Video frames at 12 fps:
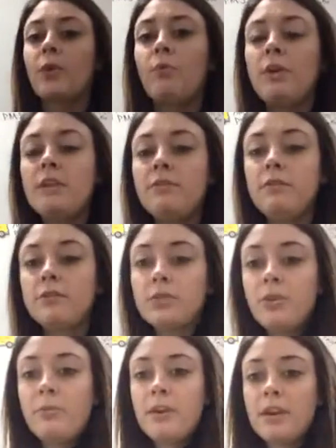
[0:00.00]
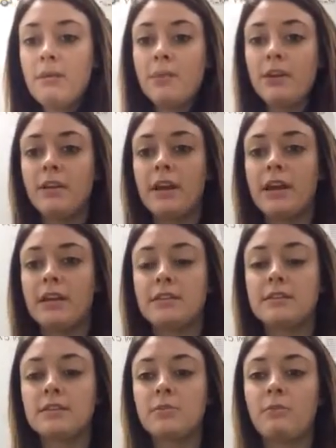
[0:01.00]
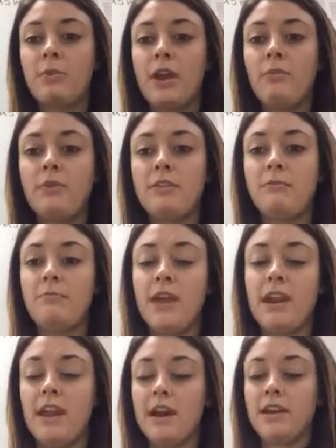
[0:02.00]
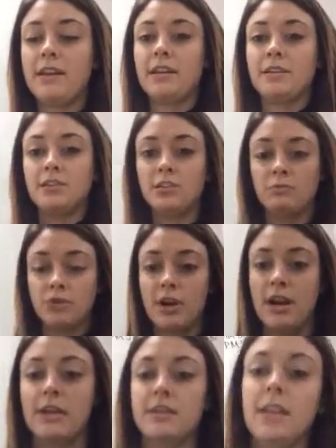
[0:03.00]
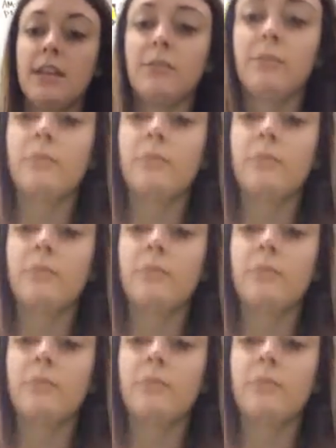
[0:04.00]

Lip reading: We've used open number lines when we've been adding and subtracting.